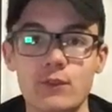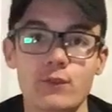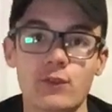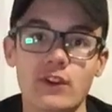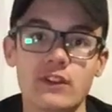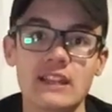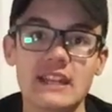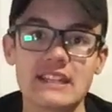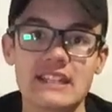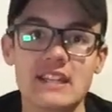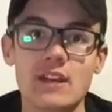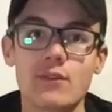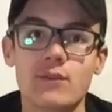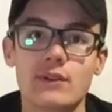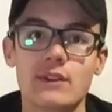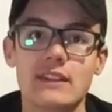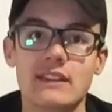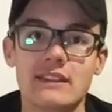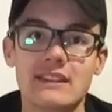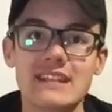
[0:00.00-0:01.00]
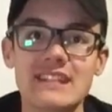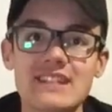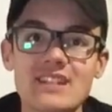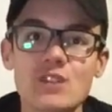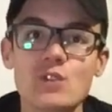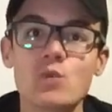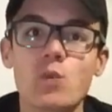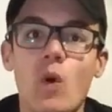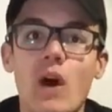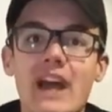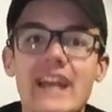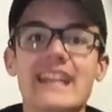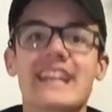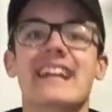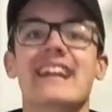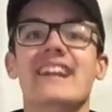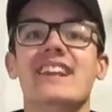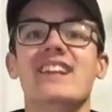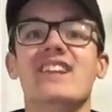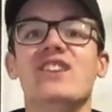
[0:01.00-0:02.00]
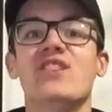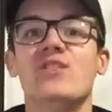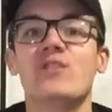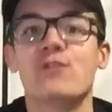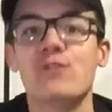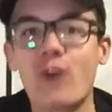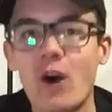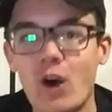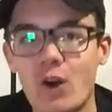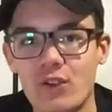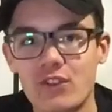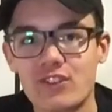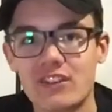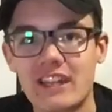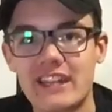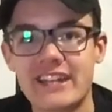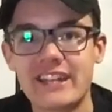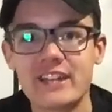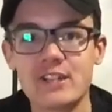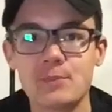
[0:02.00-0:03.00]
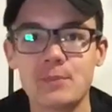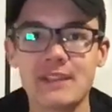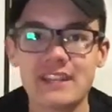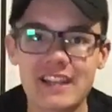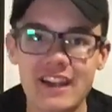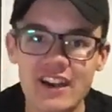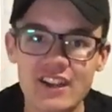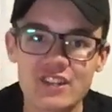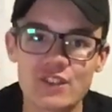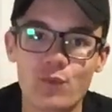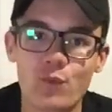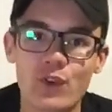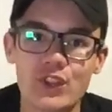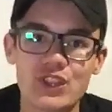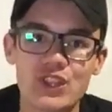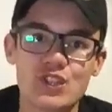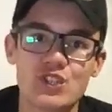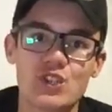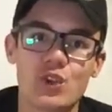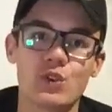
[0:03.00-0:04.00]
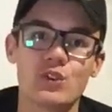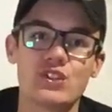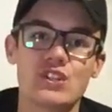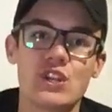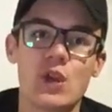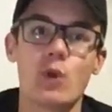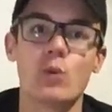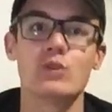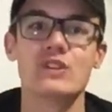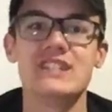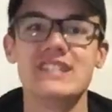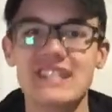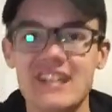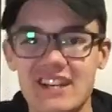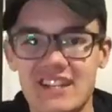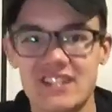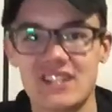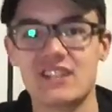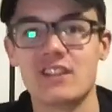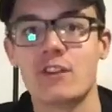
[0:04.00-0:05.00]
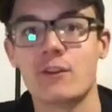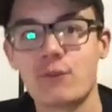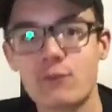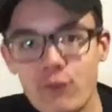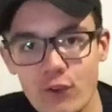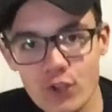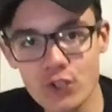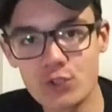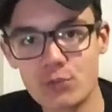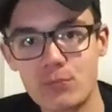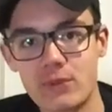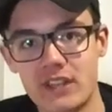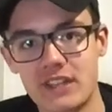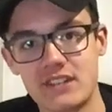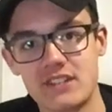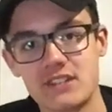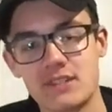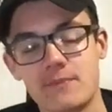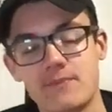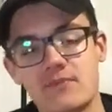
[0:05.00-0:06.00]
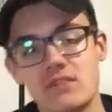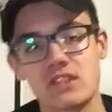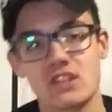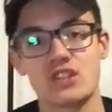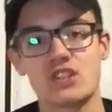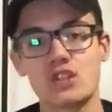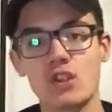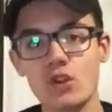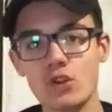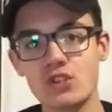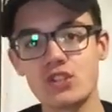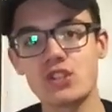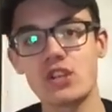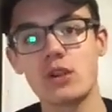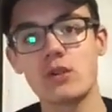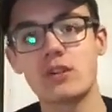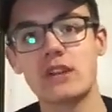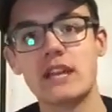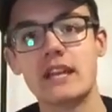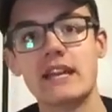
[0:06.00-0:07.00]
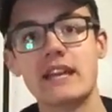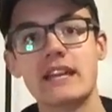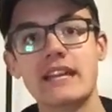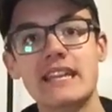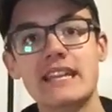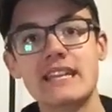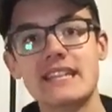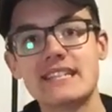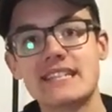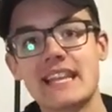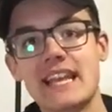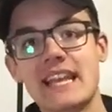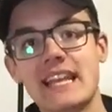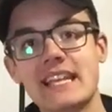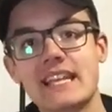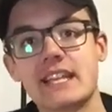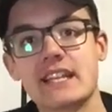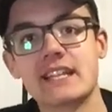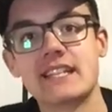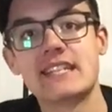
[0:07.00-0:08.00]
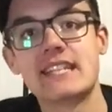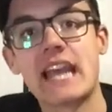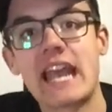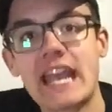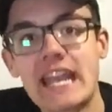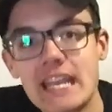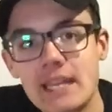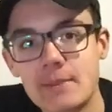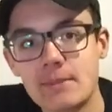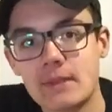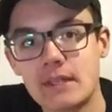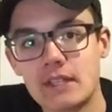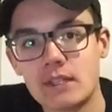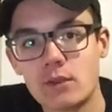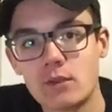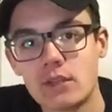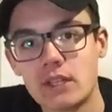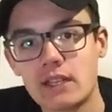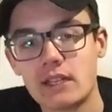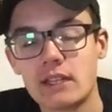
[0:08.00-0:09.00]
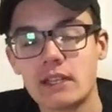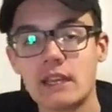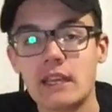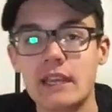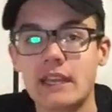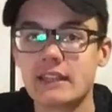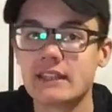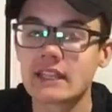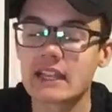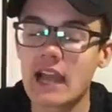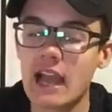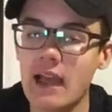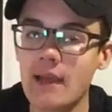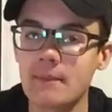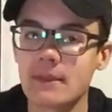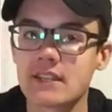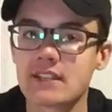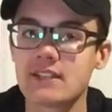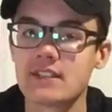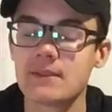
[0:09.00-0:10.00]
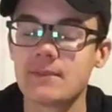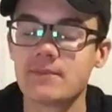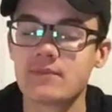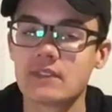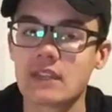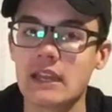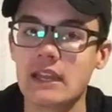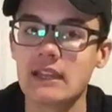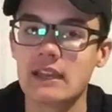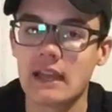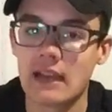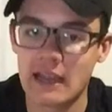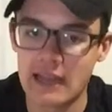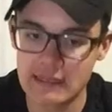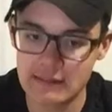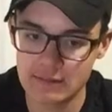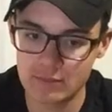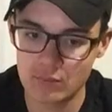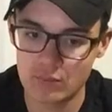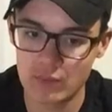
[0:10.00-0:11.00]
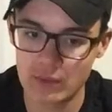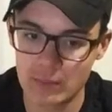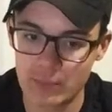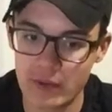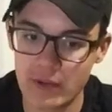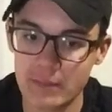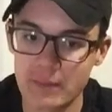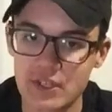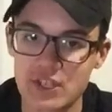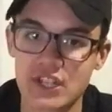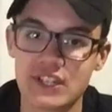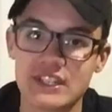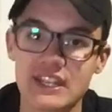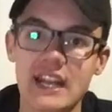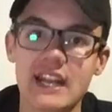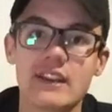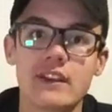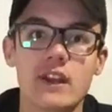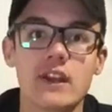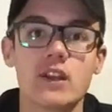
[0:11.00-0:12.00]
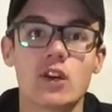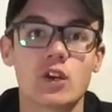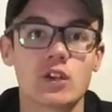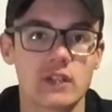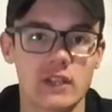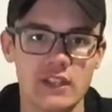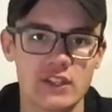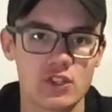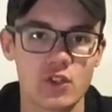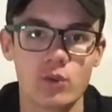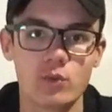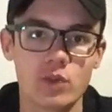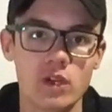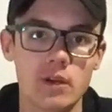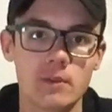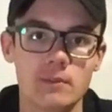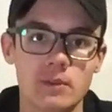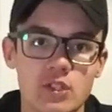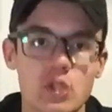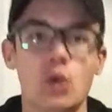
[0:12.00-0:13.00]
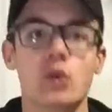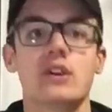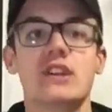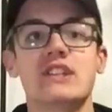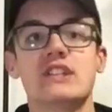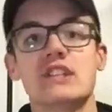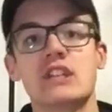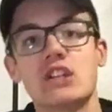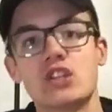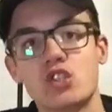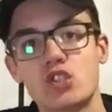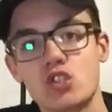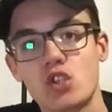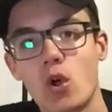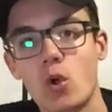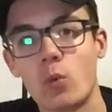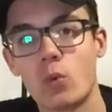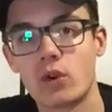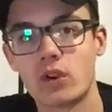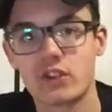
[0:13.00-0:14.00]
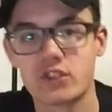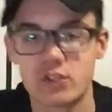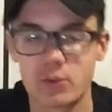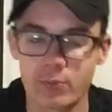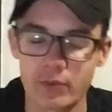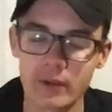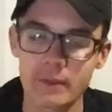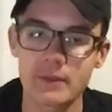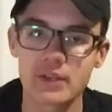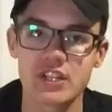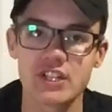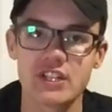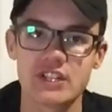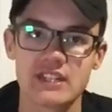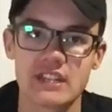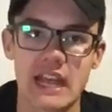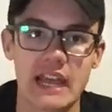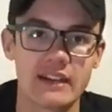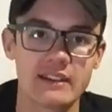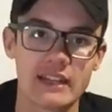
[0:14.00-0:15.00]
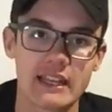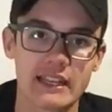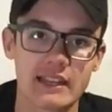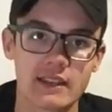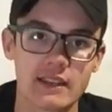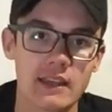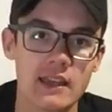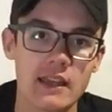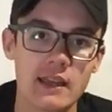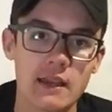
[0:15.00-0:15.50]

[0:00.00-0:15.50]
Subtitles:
you've heard that stuff, this is why it is false, and it is because of what the Soul Stone does in the first place. The Soul Stone is a containment unit. In the comics, it would pretty much contain its own realm known as Soul World. So pretty much it just had